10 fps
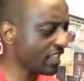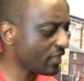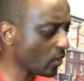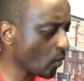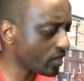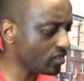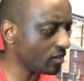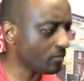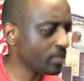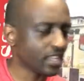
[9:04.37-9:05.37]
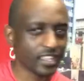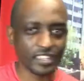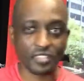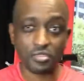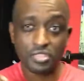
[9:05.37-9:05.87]
their wisdom,
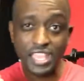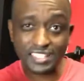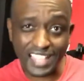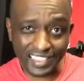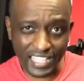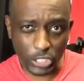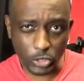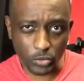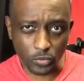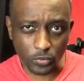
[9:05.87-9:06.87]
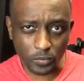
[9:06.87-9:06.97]
the things that they do.